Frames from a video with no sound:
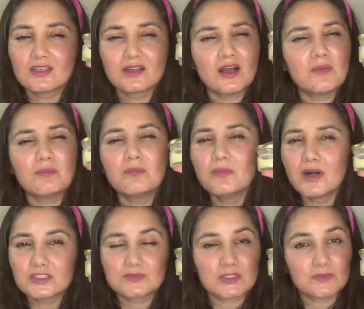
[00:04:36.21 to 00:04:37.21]
A
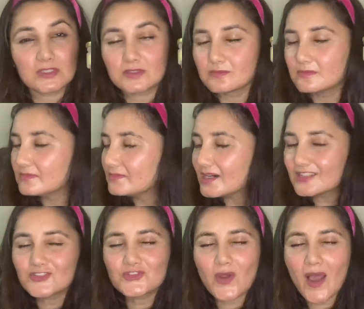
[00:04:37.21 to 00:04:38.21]
must
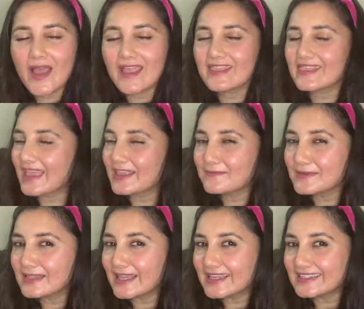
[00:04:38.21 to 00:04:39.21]
try, and thank me
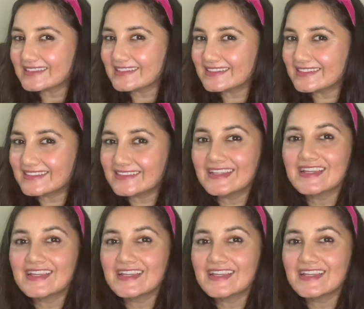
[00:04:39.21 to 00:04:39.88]
later.